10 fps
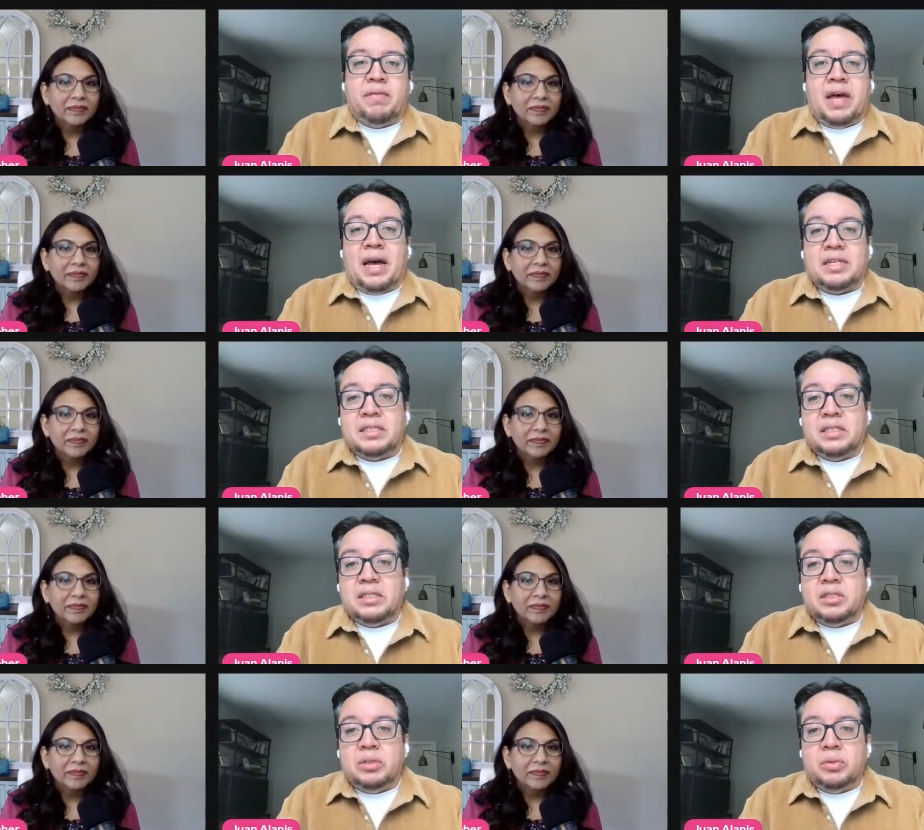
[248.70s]
Speaker 1: of
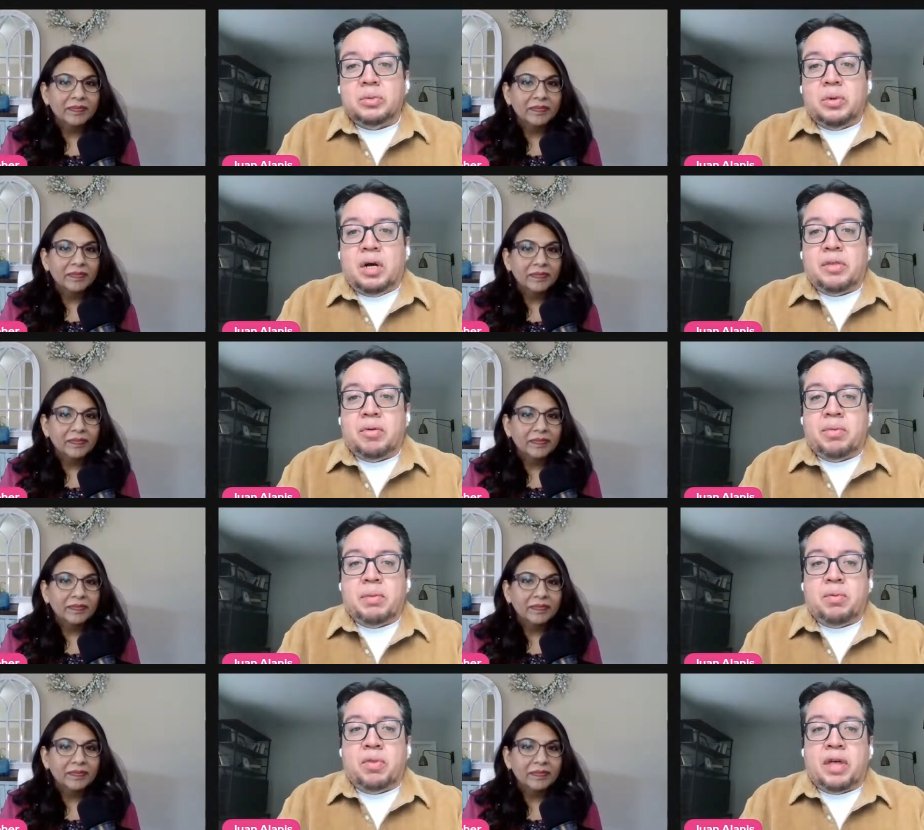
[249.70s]
access to other
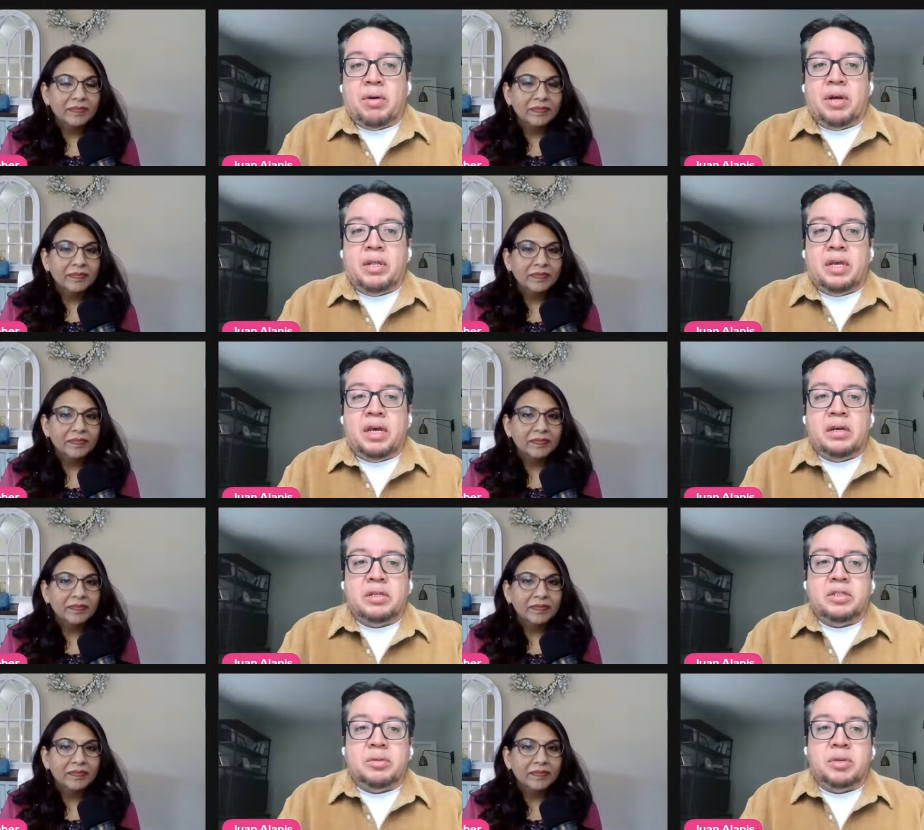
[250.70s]
people that are in the
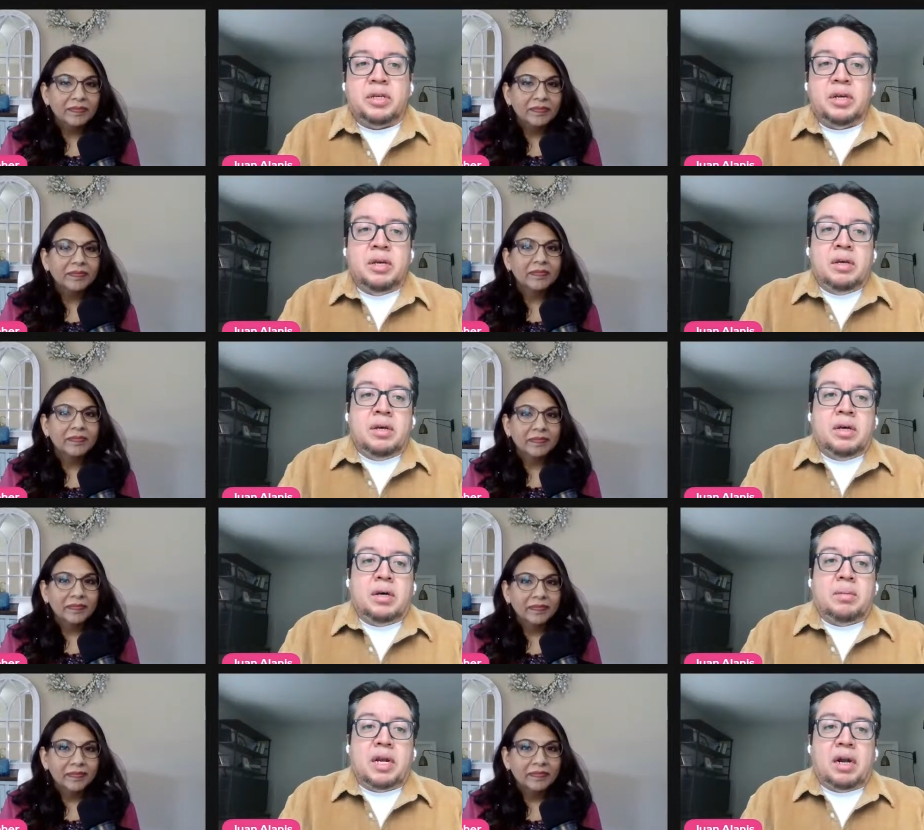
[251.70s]
industry
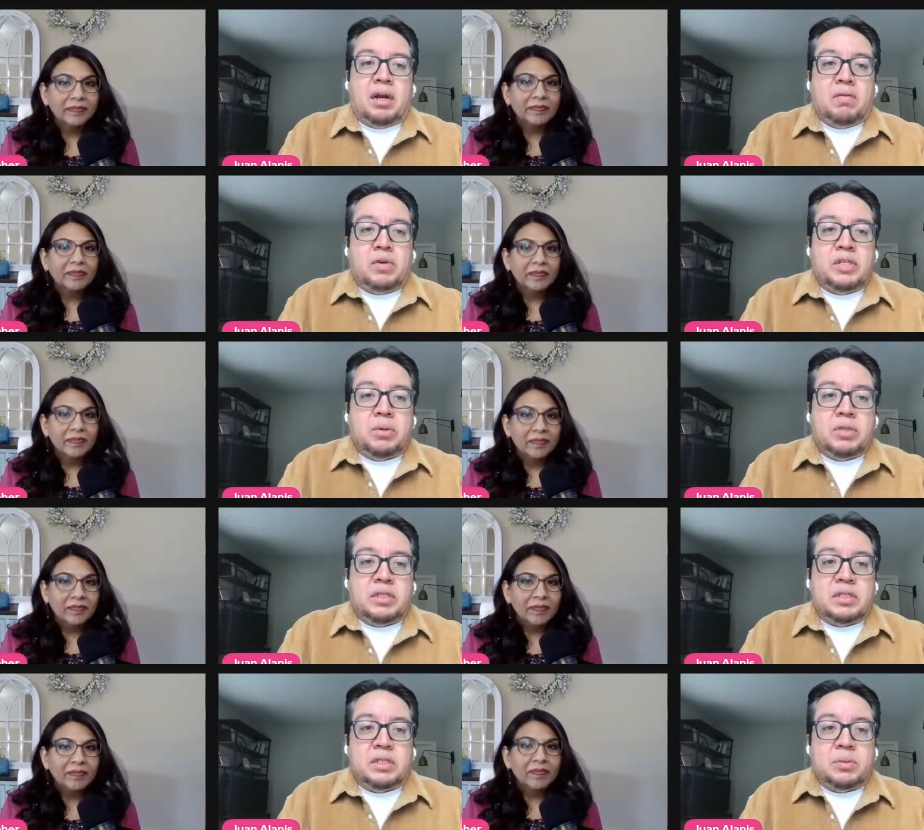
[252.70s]
um, and a lot of
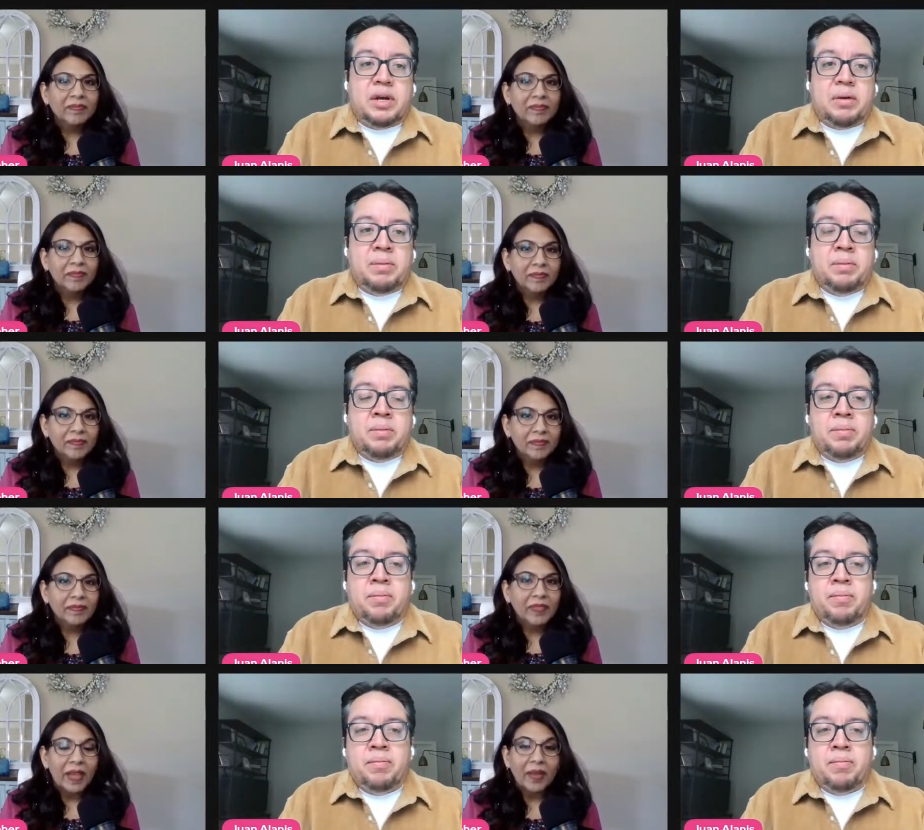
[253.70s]
resources as well.
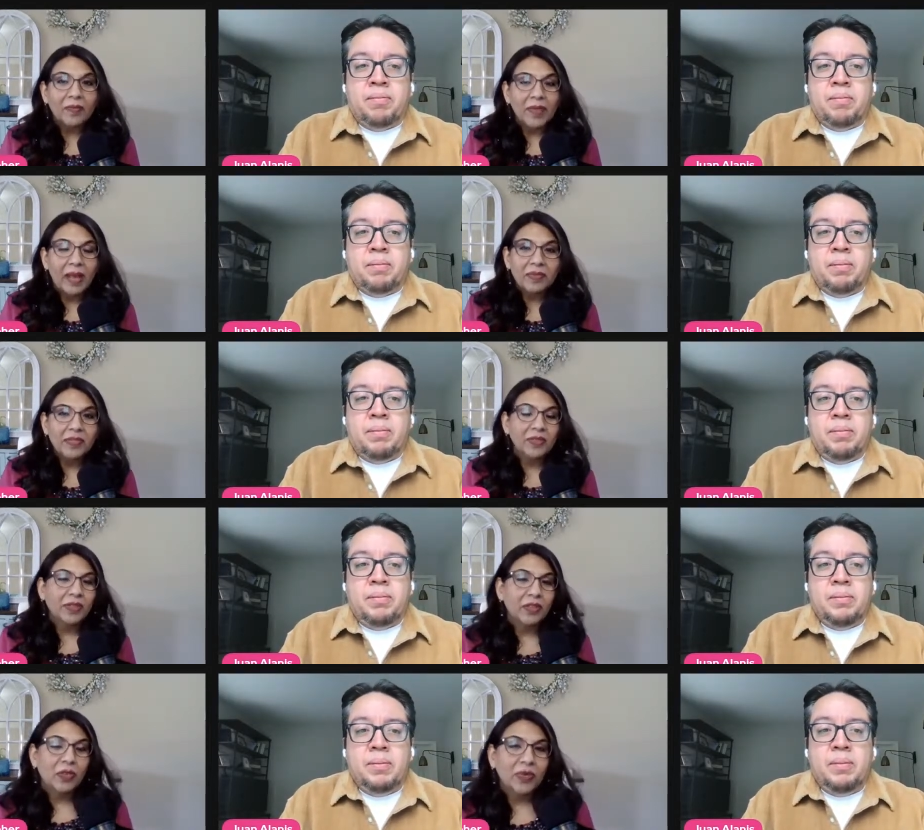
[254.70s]
Speaker 2: Yeah,
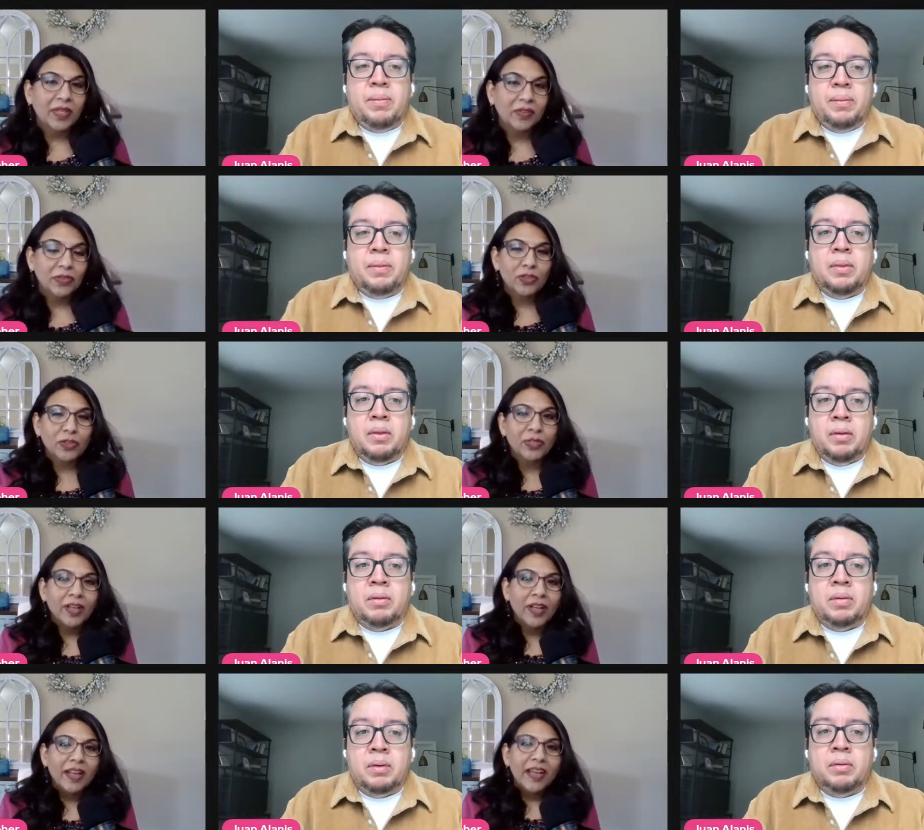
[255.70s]
absolutely agreed for
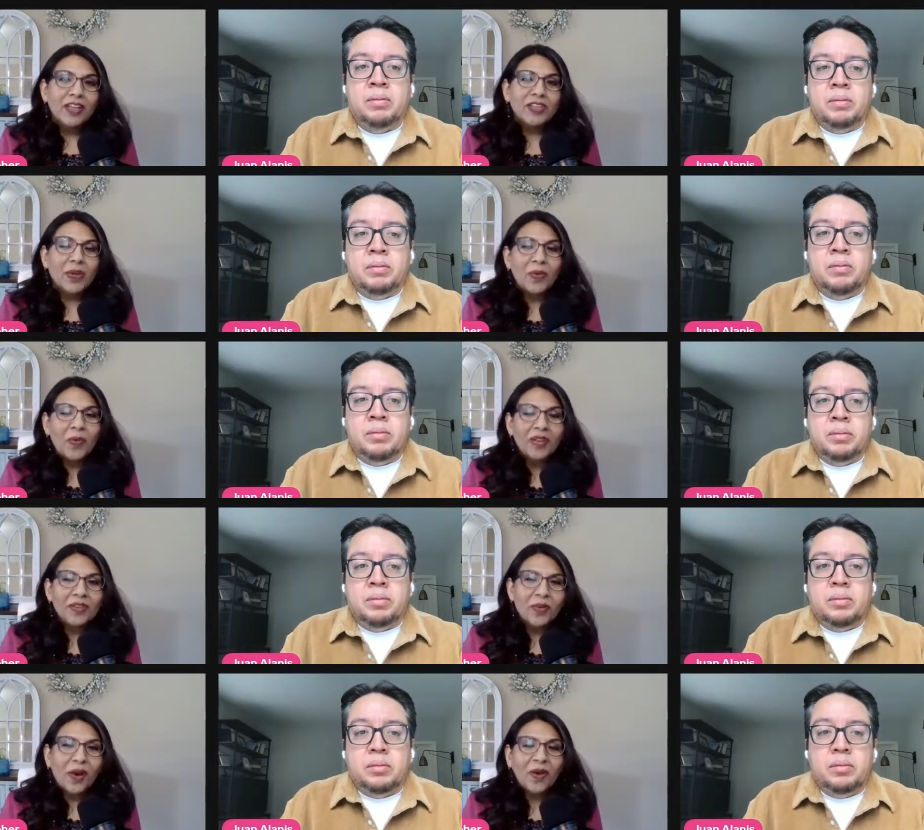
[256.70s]
sure. So when
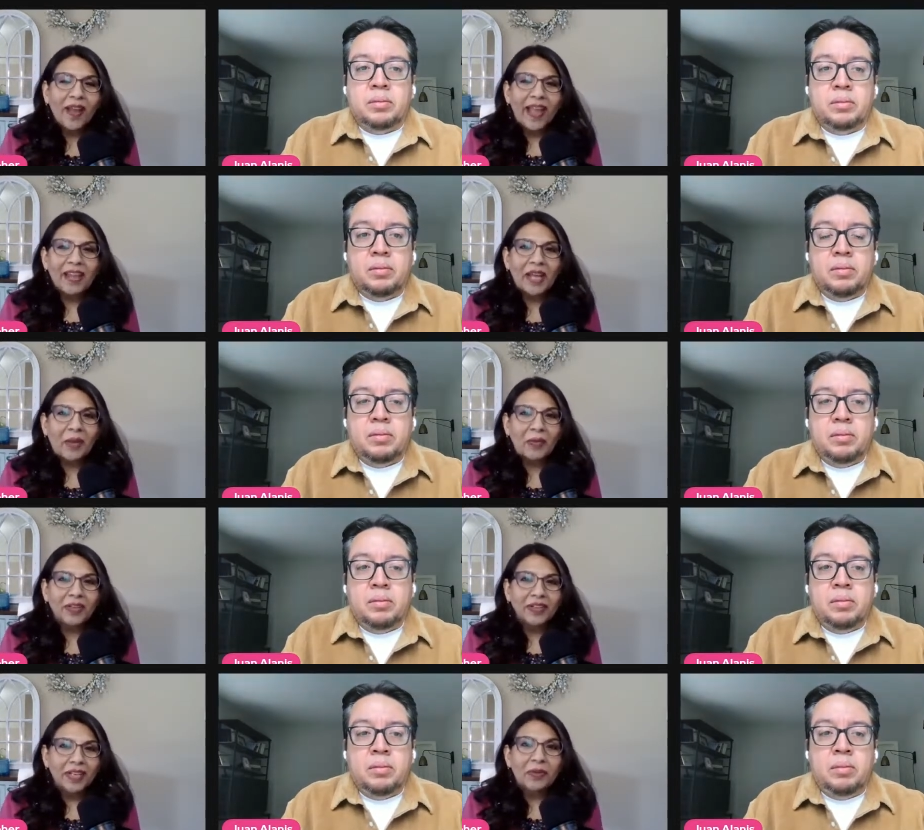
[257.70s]
you are at
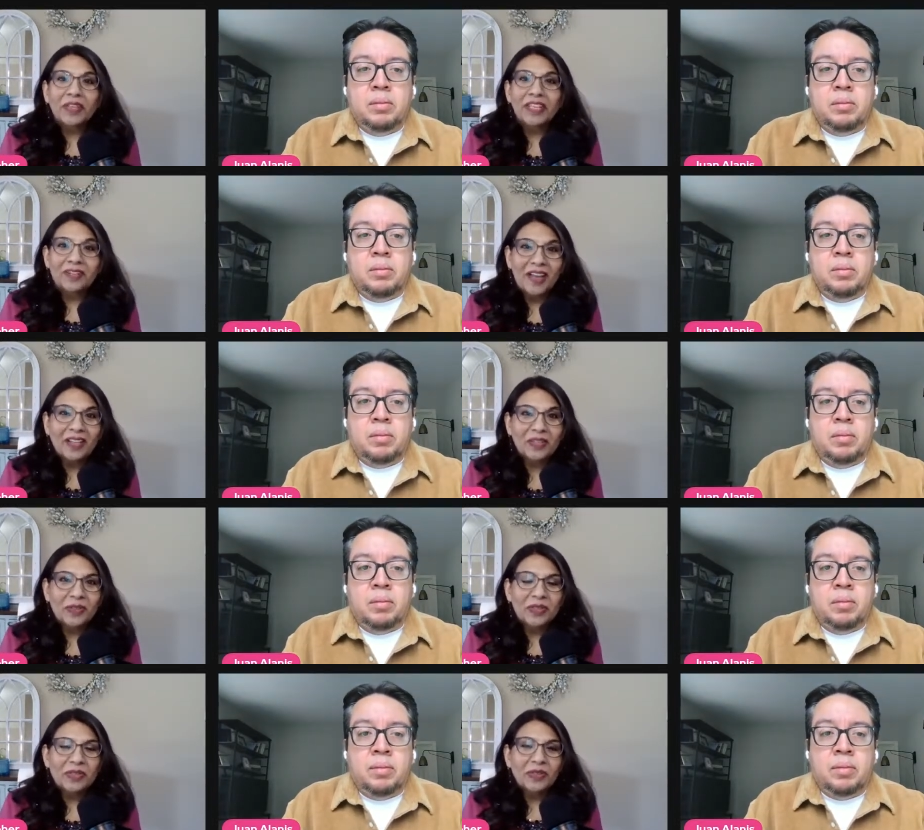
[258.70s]
networking events
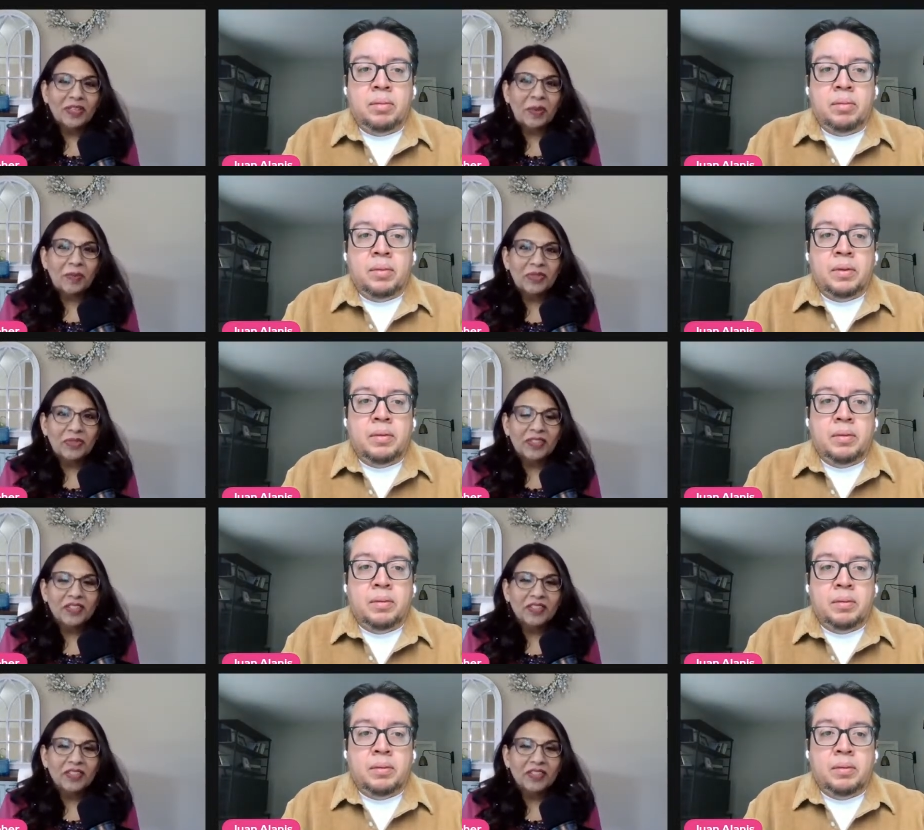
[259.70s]
or you do get an opportunity